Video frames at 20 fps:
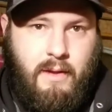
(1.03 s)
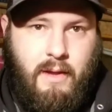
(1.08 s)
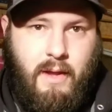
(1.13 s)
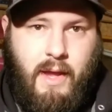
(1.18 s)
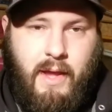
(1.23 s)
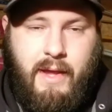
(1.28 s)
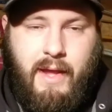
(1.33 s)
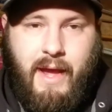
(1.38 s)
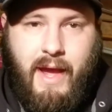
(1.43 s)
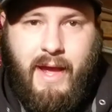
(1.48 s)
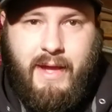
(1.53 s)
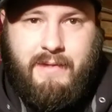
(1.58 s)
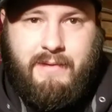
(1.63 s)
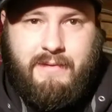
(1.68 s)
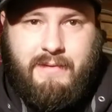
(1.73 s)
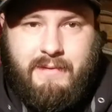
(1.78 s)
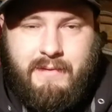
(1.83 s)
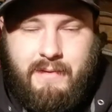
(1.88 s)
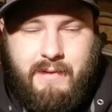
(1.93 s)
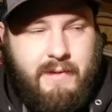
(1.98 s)
Hey
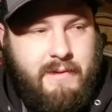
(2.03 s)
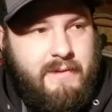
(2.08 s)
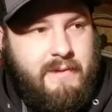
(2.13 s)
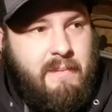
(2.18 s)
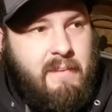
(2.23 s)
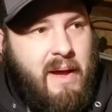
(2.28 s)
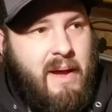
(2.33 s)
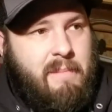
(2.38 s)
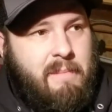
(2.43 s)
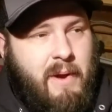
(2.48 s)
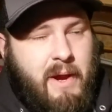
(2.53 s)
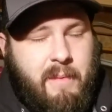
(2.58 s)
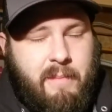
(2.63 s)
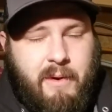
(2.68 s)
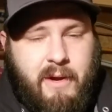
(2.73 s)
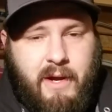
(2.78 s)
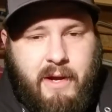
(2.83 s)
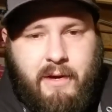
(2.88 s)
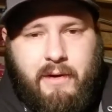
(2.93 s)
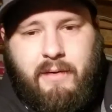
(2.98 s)
guys, it's the
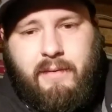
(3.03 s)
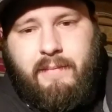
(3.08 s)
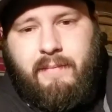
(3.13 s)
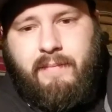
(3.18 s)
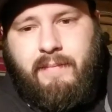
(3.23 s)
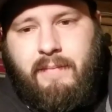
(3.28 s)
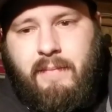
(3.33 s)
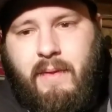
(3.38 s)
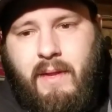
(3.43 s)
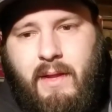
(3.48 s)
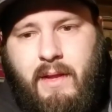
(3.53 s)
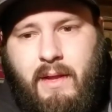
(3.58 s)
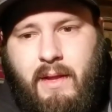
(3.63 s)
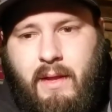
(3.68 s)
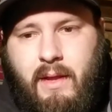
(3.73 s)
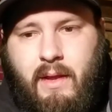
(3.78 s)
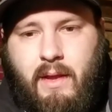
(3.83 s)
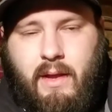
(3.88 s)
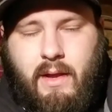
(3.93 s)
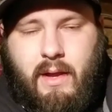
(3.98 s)
Piper here.
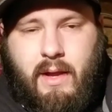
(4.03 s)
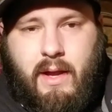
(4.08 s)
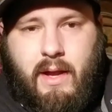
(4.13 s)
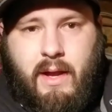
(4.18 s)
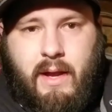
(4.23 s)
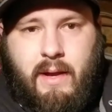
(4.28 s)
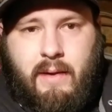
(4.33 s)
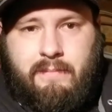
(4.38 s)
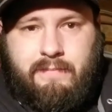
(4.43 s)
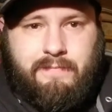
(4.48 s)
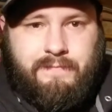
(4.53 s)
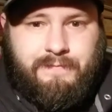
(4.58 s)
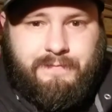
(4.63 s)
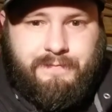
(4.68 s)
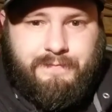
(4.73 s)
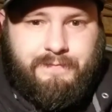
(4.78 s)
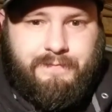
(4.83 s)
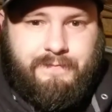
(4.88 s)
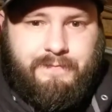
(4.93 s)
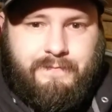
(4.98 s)

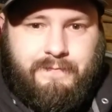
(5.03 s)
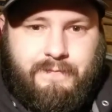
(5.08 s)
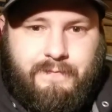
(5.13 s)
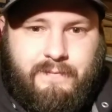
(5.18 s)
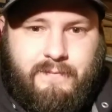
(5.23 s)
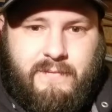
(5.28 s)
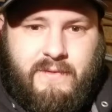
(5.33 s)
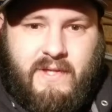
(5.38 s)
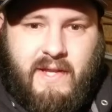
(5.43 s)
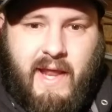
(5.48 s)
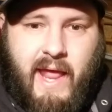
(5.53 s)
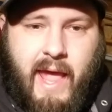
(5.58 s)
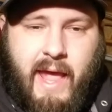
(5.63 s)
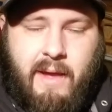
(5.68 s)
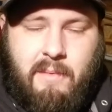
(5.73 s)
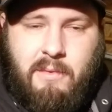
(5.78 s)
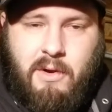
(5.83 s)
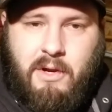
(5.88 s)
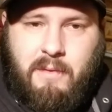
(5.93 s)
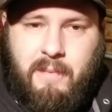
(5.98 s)

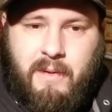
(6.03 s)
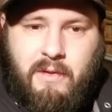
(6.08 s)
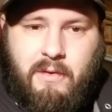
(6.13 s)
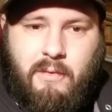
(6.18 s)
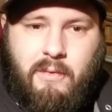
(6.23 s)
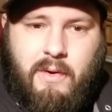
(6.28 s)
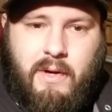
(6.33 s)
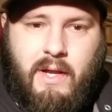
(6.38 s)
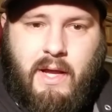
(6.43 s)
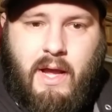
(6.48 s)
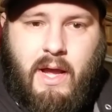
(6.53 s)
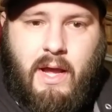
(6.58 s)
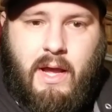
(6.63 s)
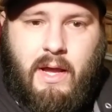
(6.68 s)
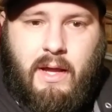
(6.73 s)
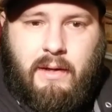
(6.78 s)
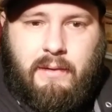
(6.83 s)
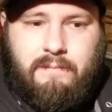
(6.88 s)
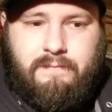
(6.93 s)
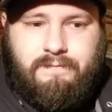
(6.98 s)
Today I'm going to be doing
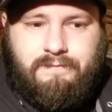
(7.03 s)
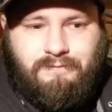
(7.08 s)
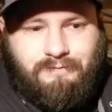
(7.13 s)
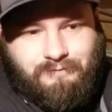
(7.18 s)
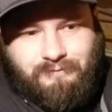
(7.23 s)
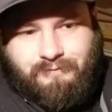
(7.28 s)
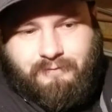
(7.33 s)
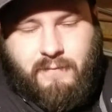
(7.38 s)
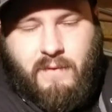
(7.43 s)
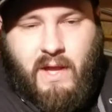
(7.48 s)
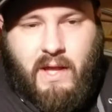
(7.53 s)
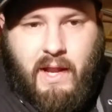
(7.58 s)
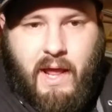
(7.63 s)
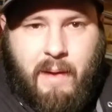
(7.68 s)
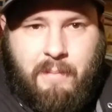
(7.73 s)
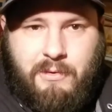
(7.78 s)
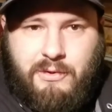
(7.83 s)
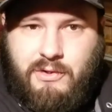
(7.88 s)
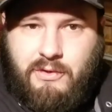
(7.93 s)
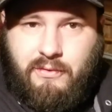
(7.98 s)
an
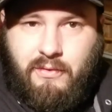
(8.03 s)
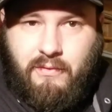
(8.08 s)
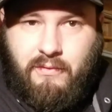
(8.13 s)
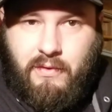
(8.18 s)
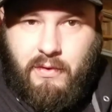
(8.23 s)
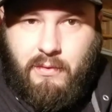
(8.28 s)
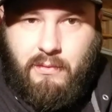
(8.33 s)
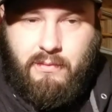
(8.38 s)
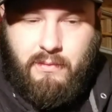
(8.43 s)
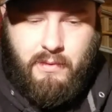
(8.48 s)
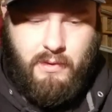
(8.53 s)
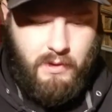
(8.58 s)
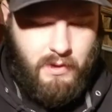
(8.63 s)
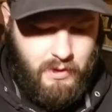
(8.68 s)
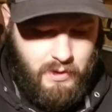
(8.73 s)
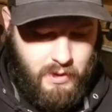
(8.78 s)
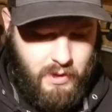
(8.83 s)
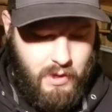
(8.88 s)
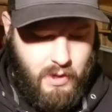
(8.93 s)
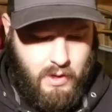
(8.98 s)
amateur review
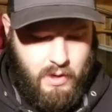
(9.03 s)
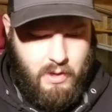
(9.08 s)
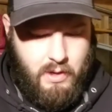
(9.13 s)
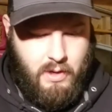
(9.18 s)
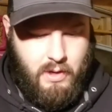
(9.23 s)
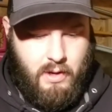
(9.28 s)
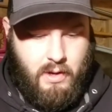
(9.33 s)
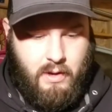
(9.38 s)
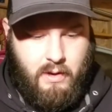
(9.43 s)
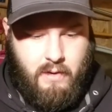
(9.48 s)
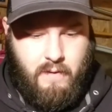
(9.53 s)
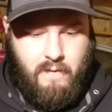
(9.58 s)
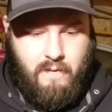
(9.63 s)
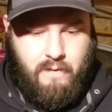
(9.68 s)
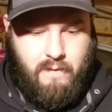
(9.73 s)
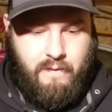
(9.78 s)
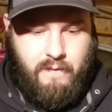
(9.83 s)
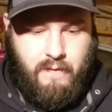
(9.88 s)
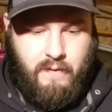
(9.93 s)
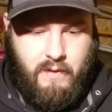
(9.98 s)

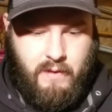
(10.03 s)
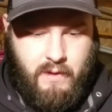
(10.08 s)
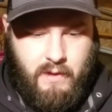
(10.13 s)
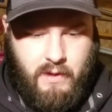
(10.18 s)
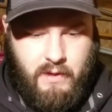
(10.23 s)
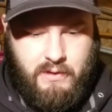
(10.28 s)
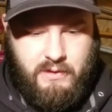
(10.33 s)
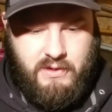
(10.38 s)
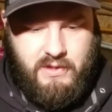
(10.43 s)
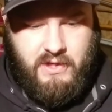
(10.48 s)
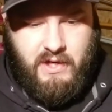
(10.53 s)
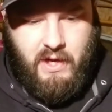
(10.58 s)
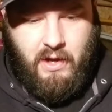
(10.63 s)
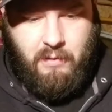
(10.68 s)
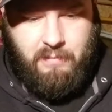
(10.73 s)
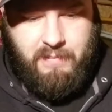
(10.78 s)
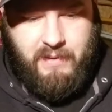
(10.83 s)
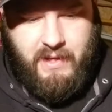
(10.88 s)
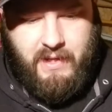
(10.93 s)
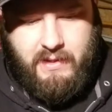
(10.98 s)
of the
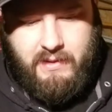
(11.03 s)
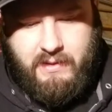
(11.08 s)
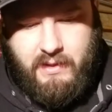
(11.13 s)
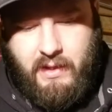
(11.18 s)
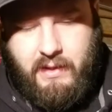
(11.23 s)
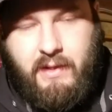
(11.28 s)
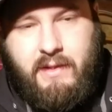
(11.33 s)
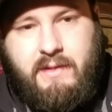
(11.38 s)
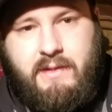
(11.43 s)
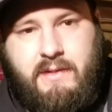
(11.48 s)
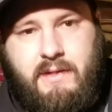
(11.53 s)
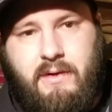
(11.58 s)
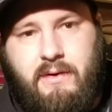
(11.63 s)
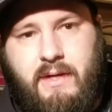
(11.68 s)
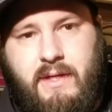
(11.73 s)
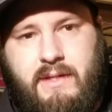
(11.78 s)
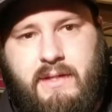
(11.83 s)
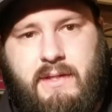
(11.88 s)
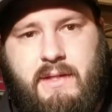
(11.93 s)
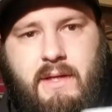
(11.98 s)
GLP's London
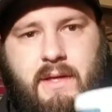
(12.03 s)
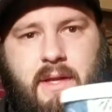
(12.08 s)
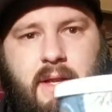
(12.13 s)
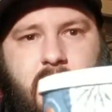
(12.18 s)
series,